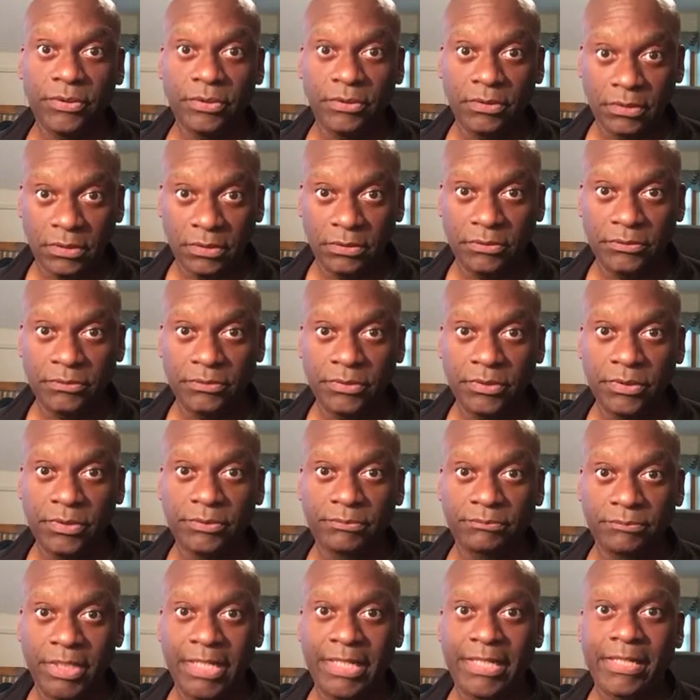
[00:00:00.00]
their own
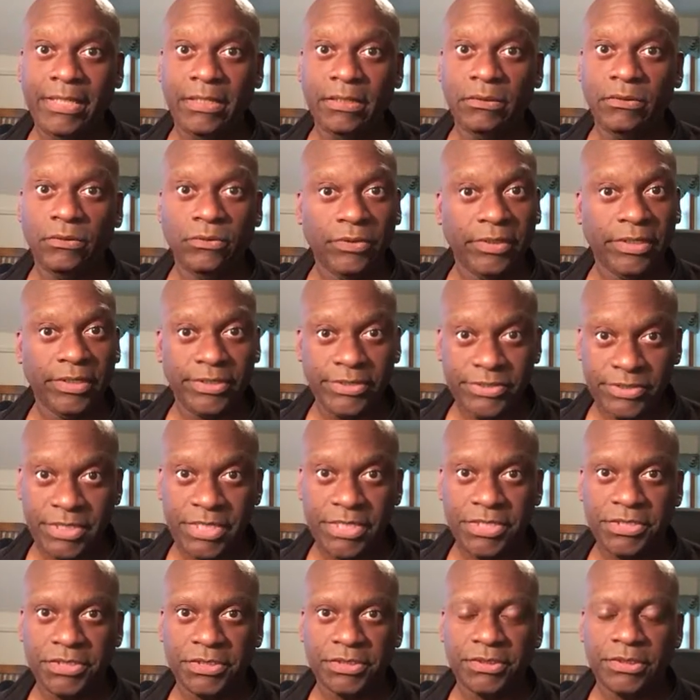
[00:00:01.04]
media
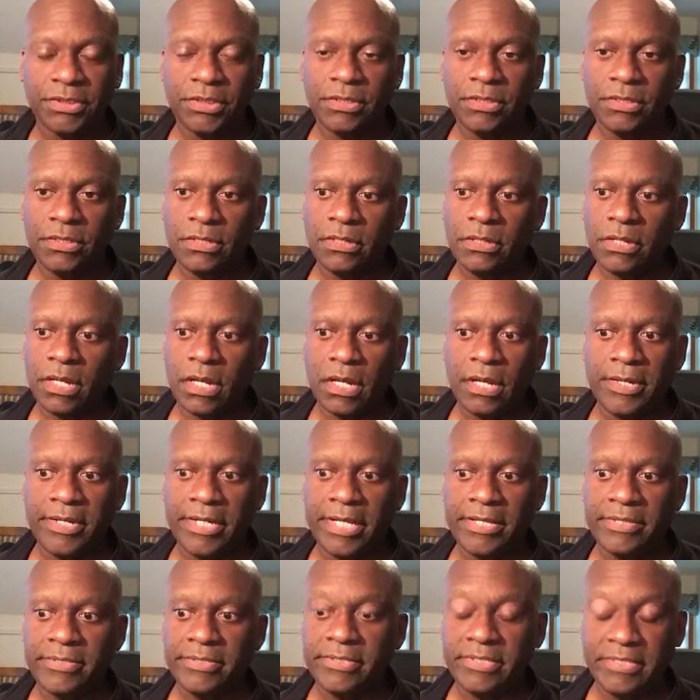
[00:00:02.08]
organization. And
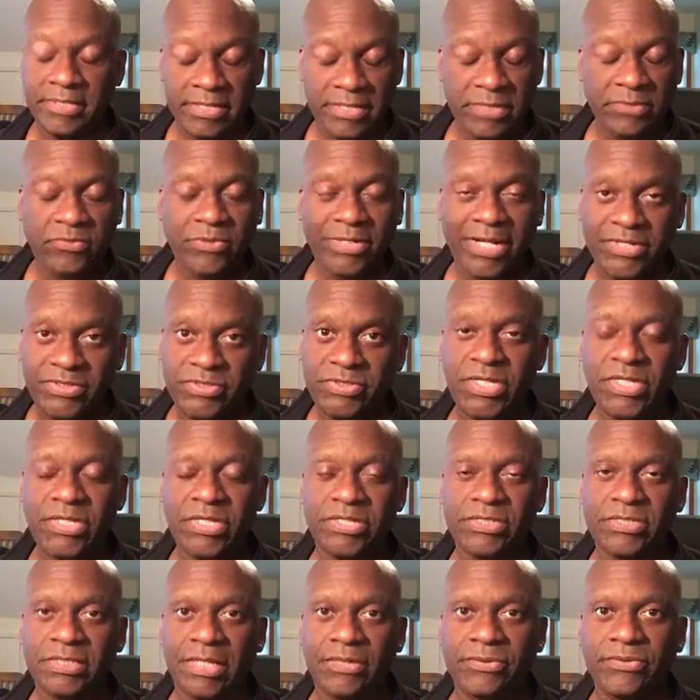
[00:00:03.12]
I'm, when I say
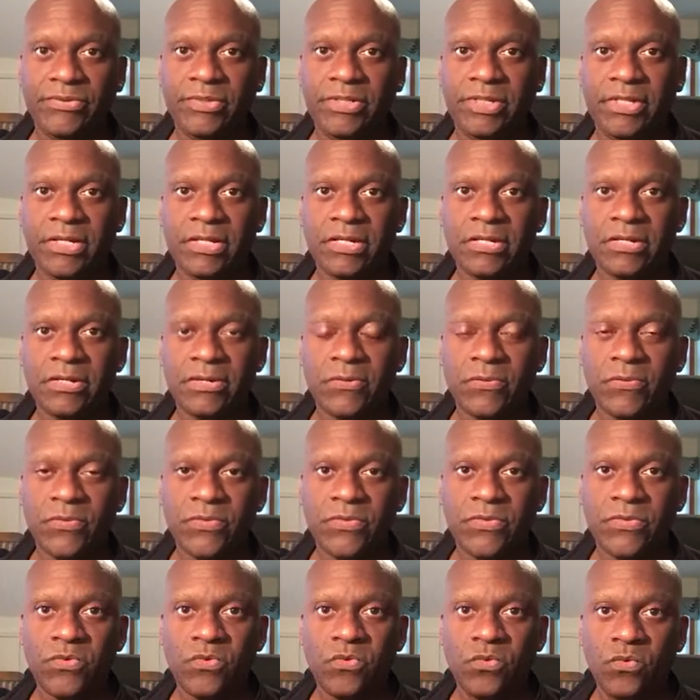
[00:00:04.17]
this, I don't care
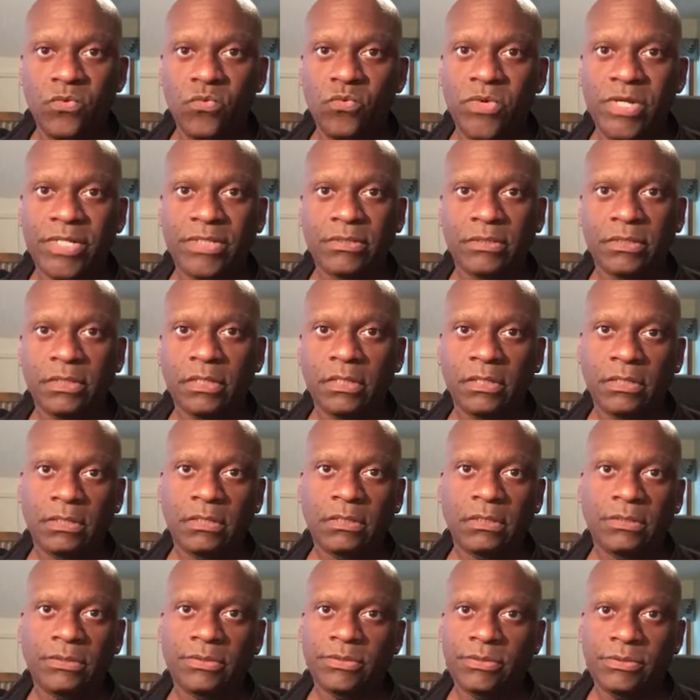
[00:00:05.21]
what
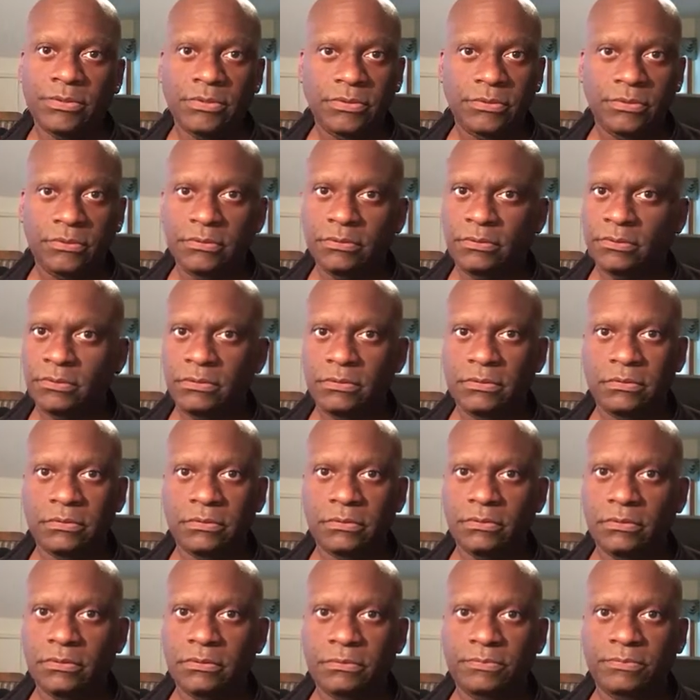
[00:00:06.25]

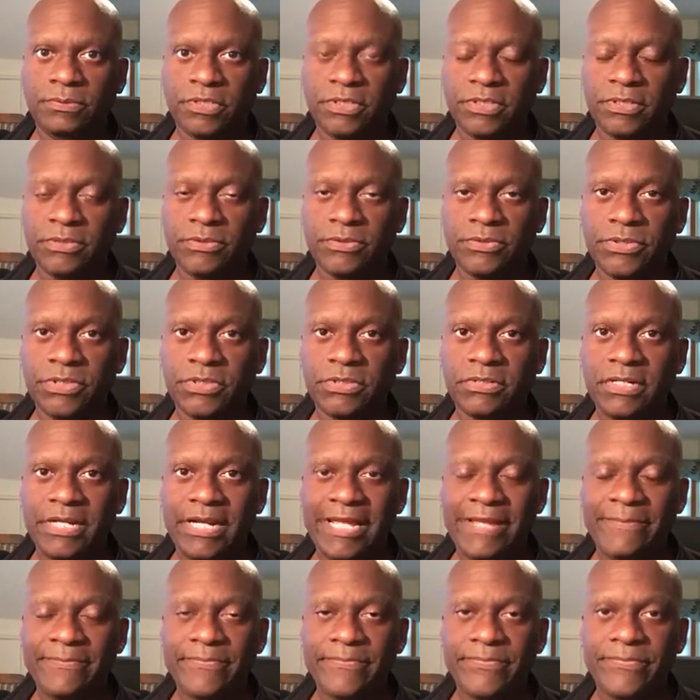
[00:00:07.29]
uh, political
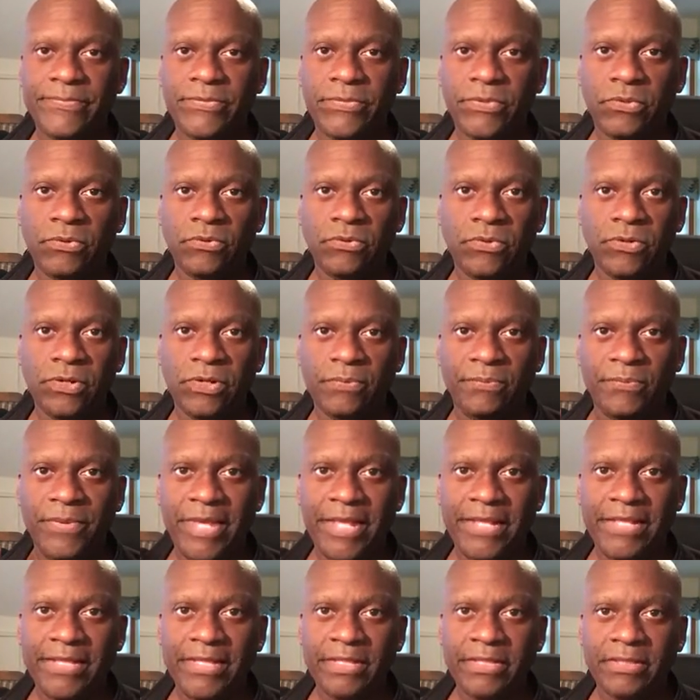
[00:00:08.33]
stripe or
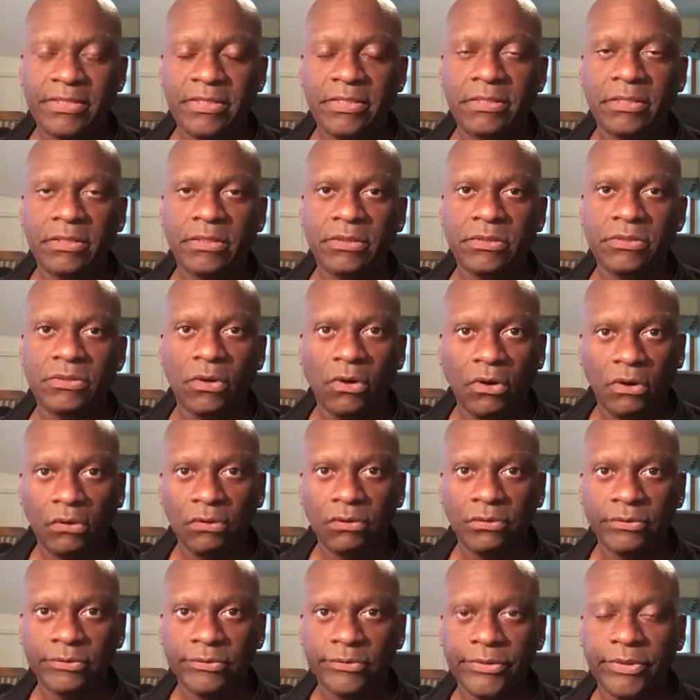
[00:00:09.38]
opinion you
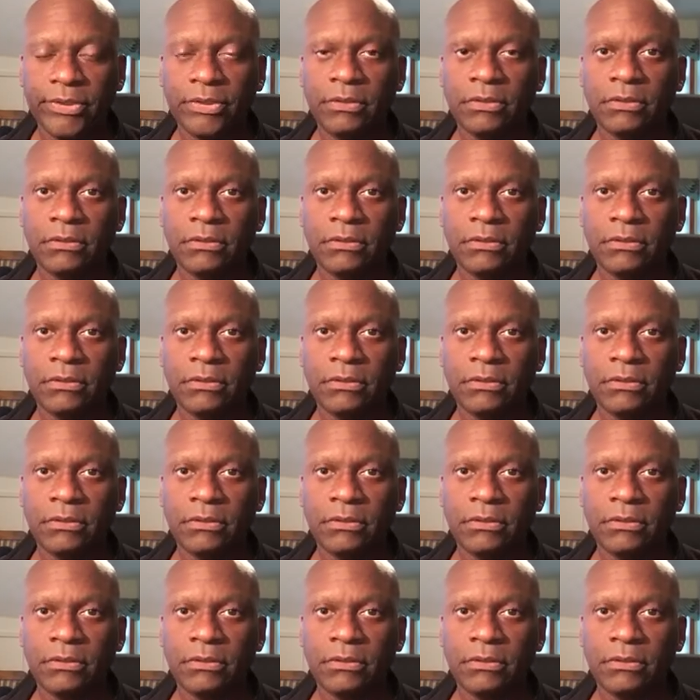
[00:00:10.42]
hold.